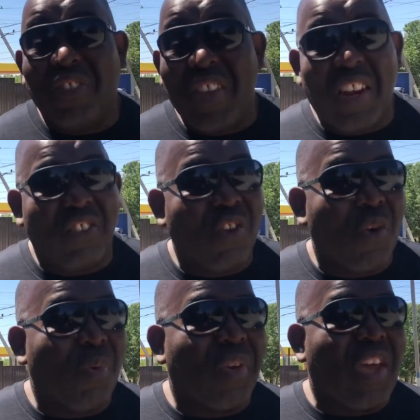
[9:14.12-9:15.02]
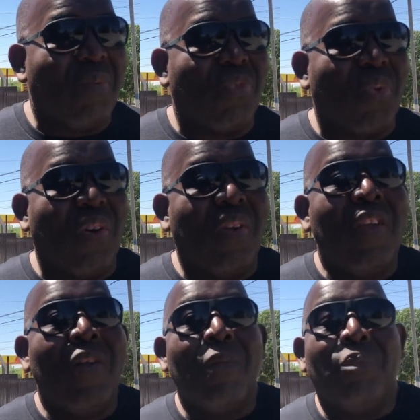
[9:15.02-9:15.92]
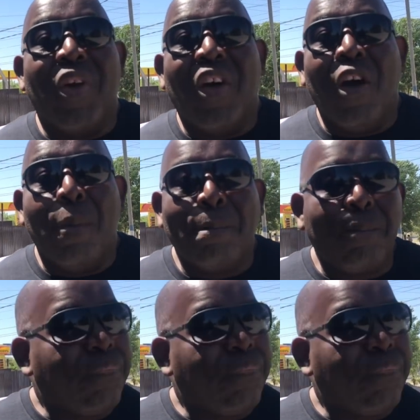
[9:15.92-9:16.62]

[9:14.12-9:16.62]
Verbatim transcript: plus he had a terrible game as well. But um,